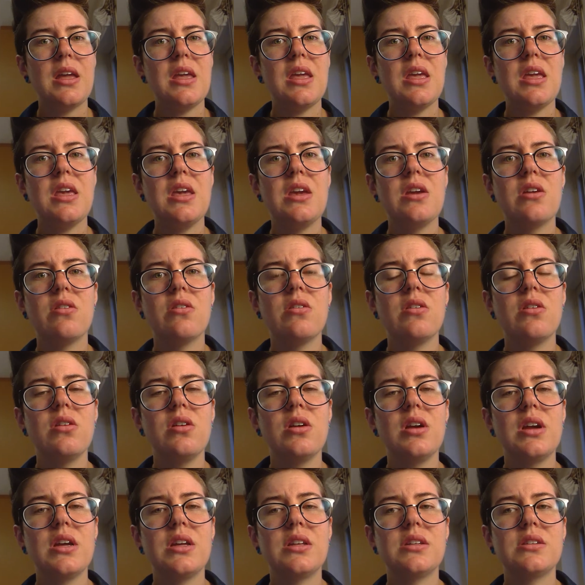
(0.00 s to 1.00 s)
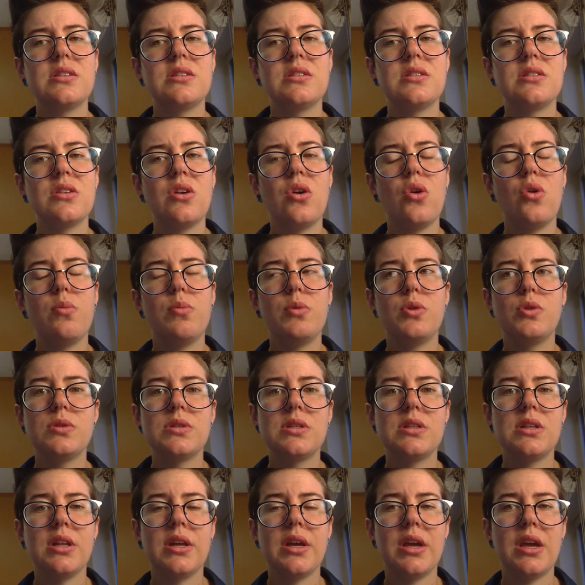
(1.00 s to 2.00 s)
Here it's
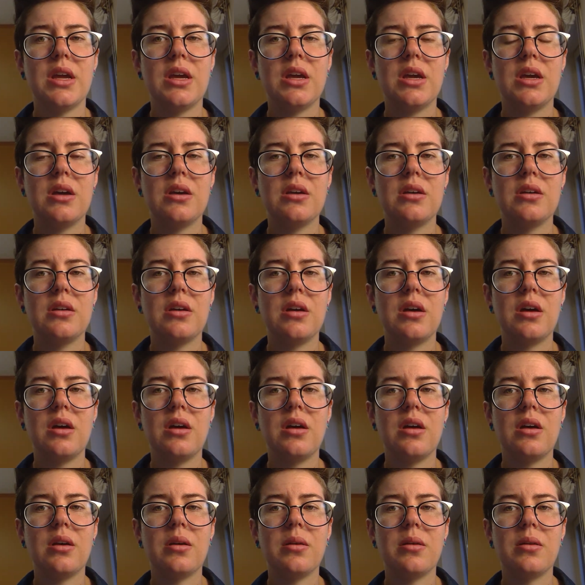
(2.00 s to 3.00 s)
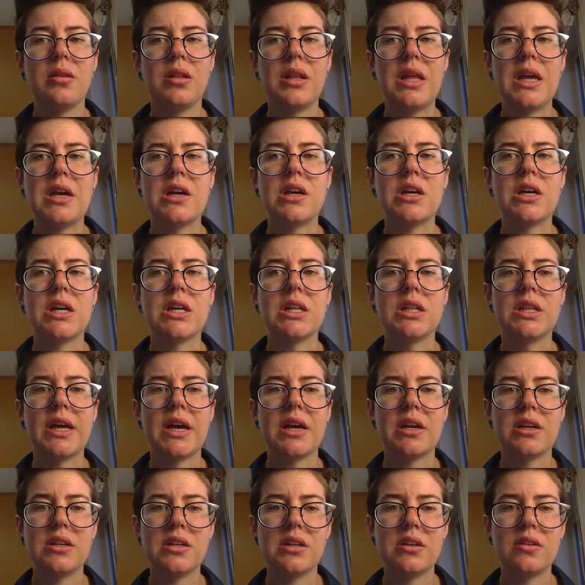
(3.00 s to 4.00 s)
almost like a, uh, like a
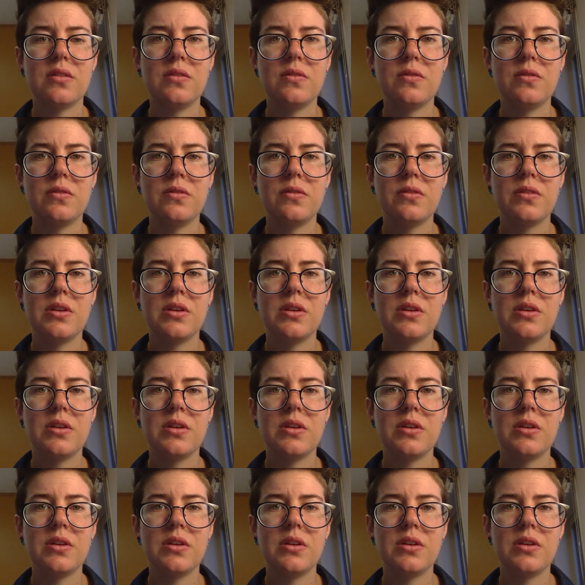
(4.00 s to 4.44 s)
collective,